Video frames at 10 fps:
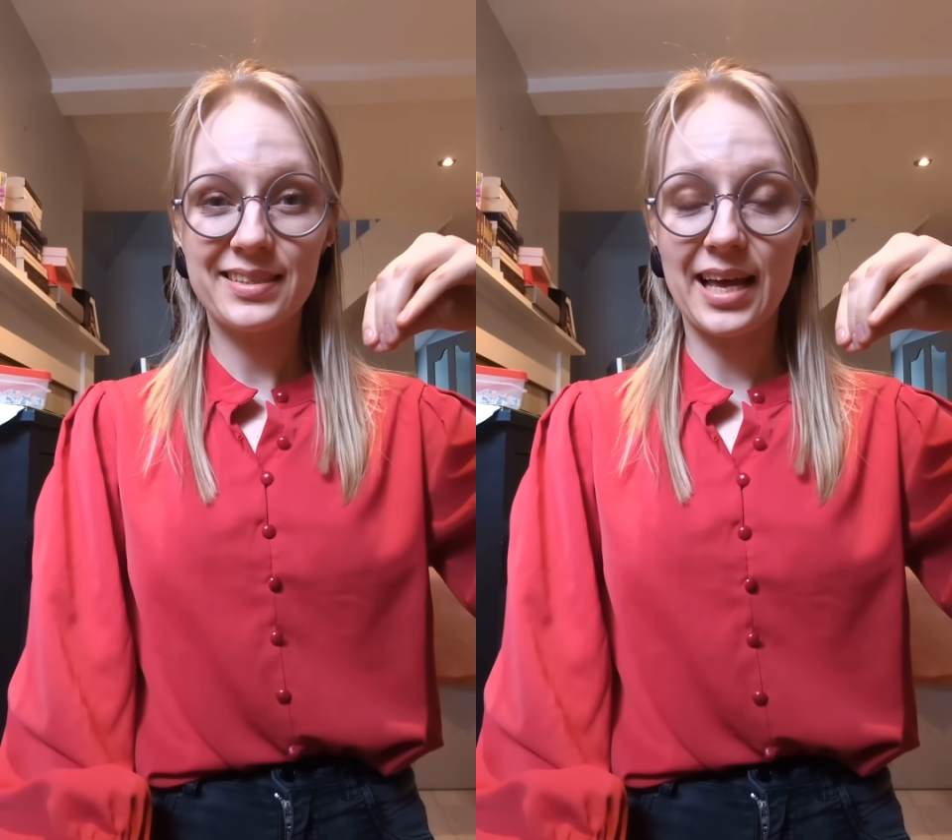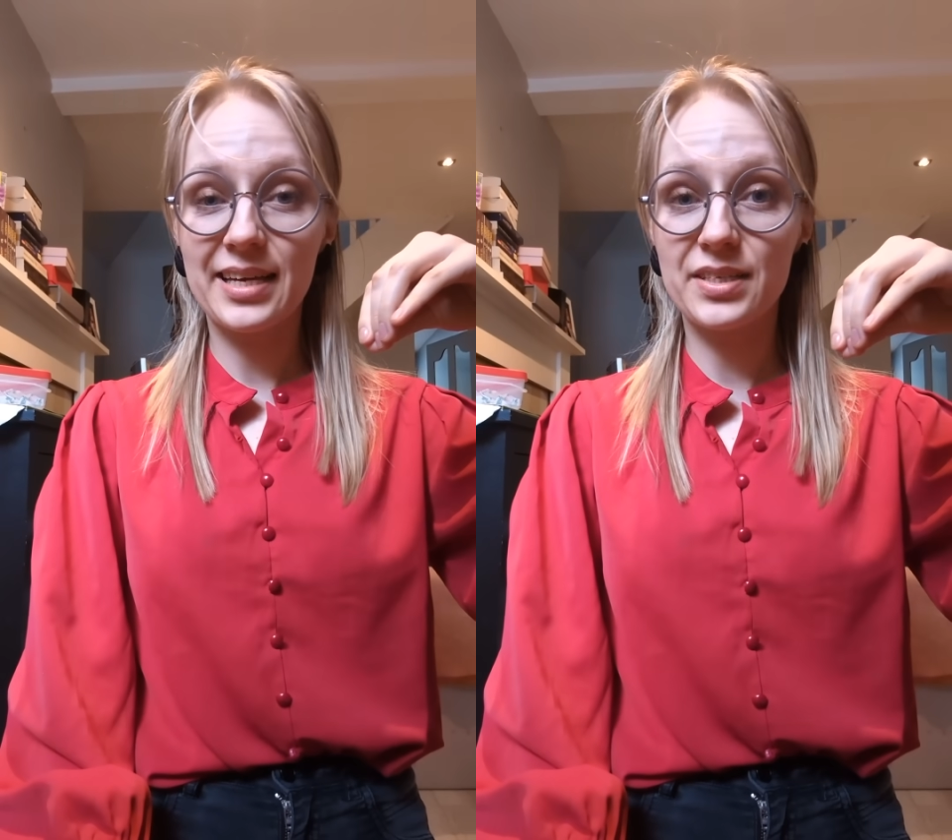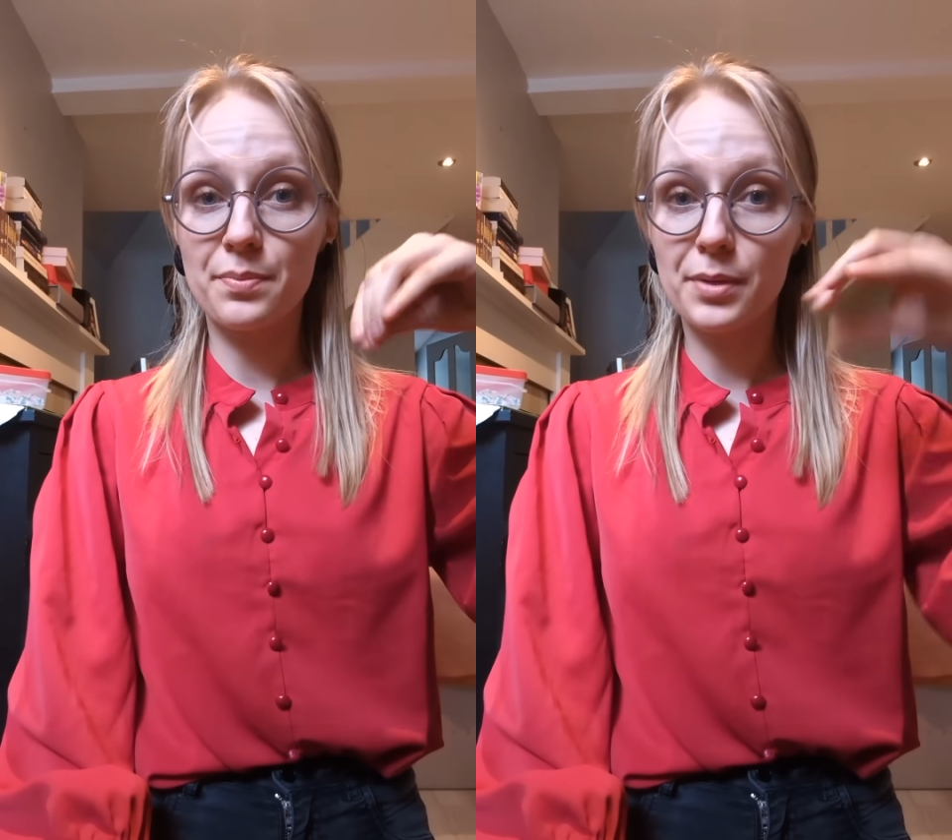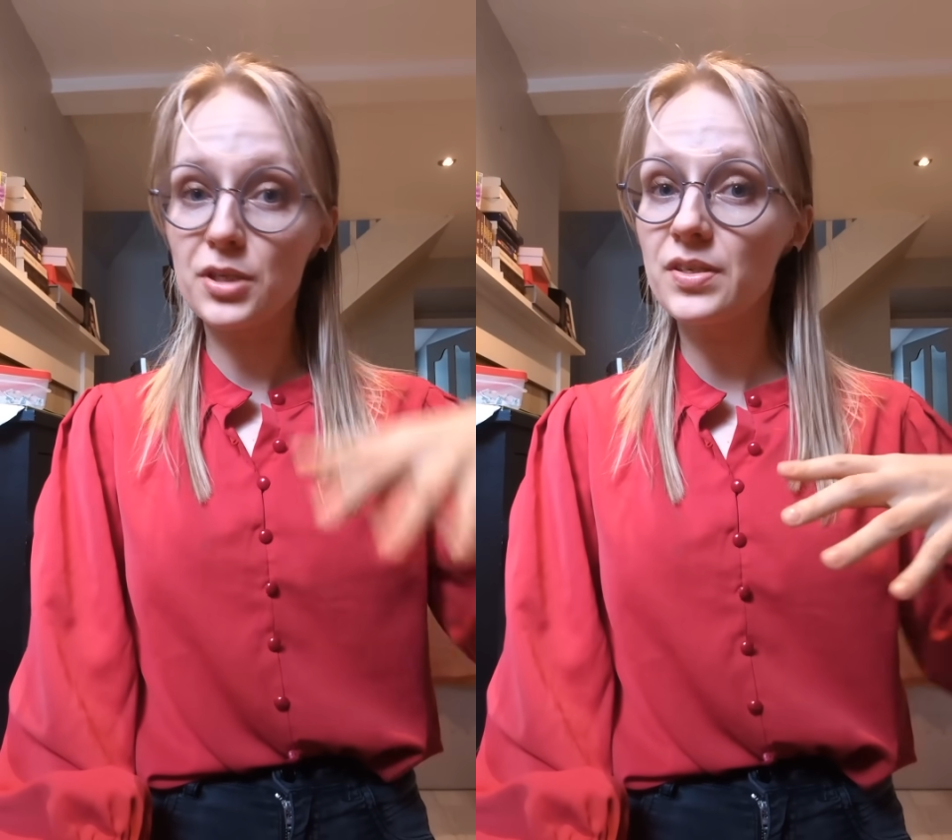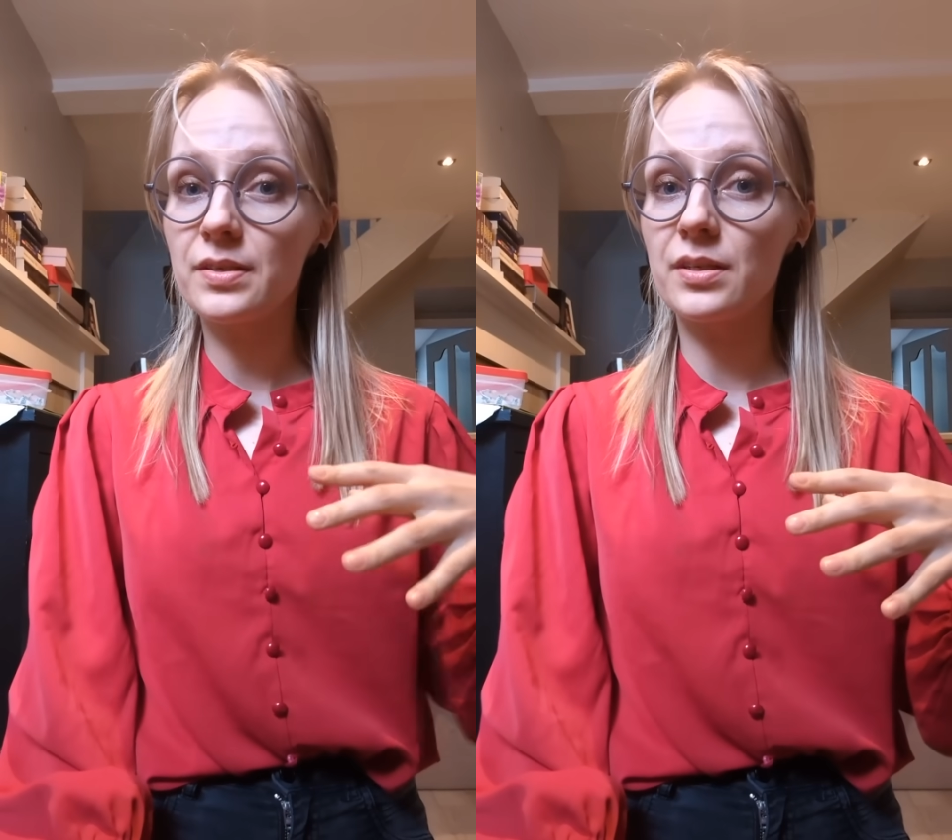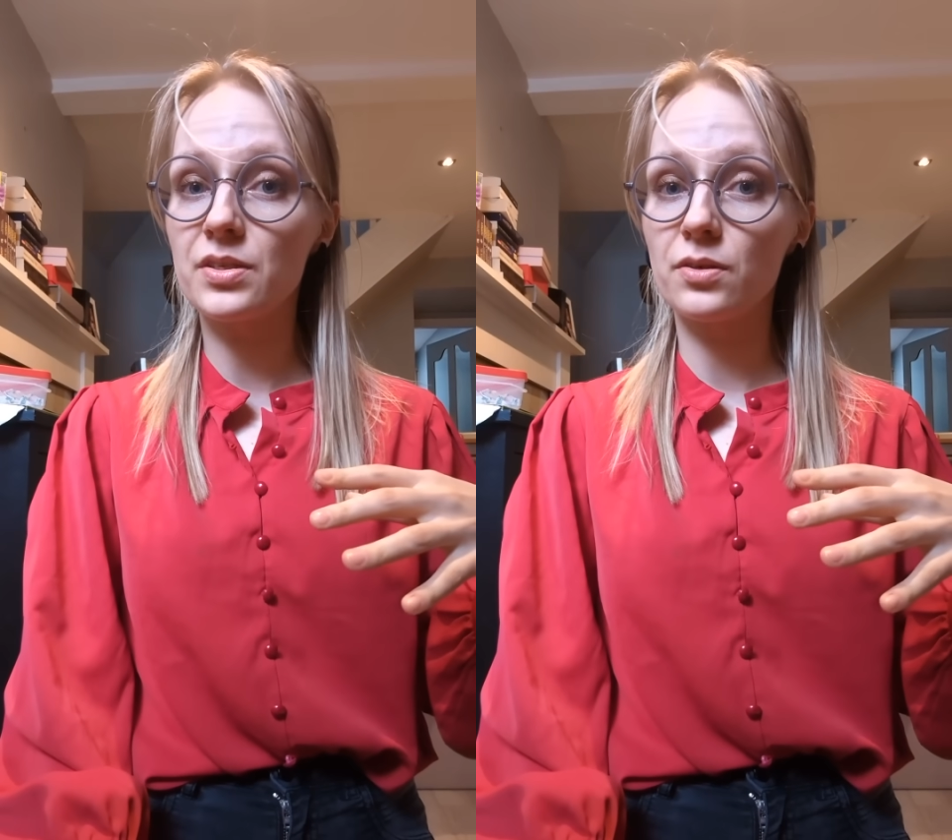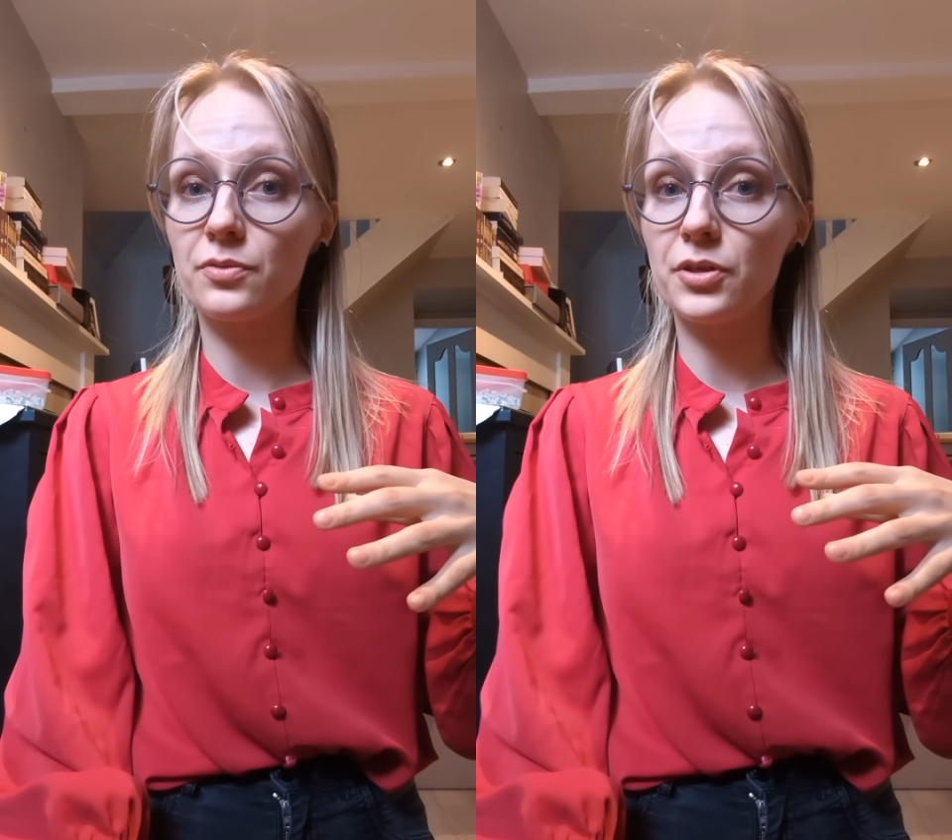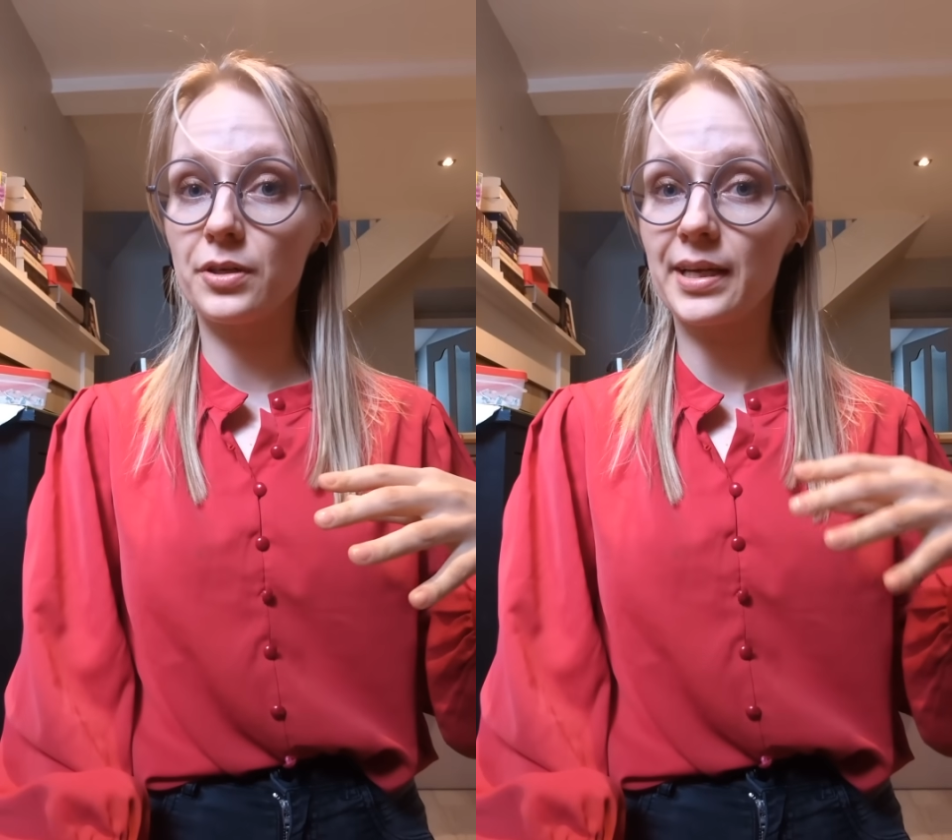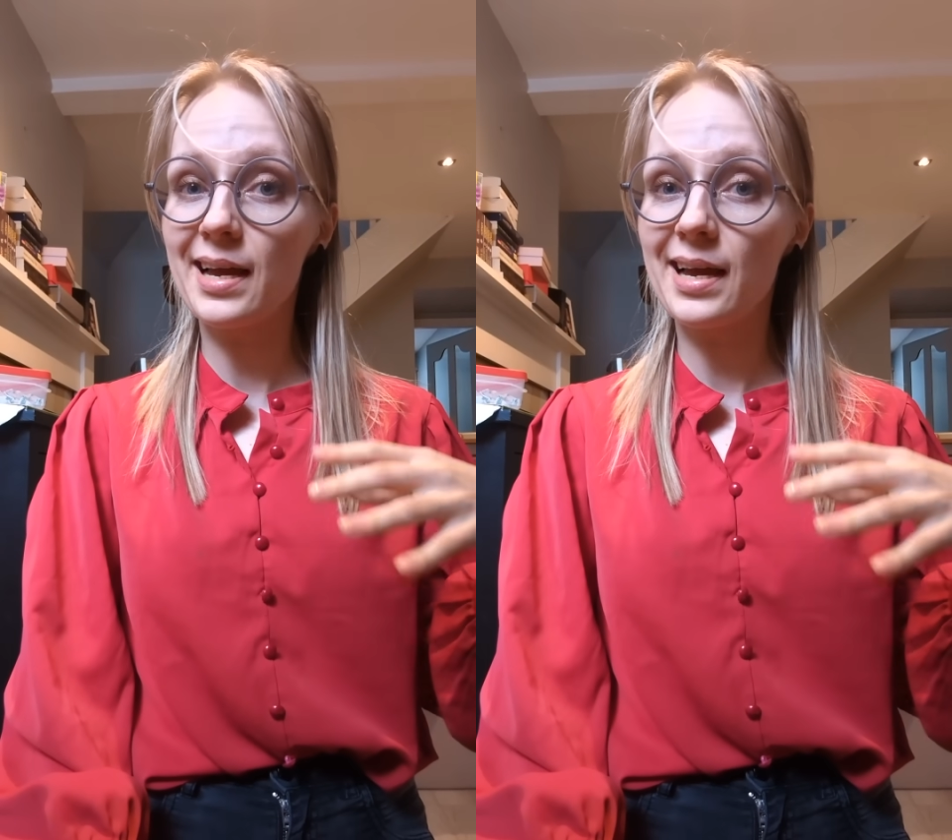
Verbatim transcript: that is immersed in the sulfuric